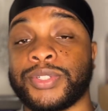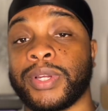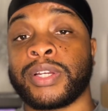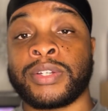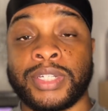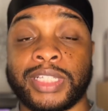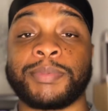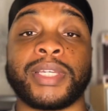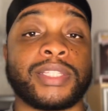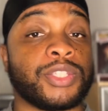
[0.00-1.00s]
trigger just
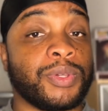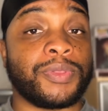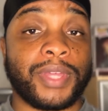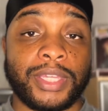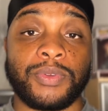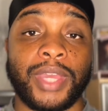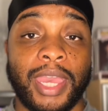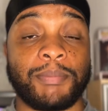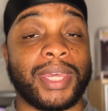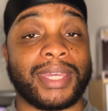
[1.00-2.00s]
because you think you
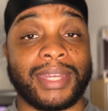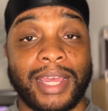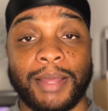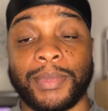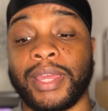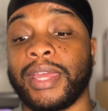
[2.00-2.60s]
can't pick it up.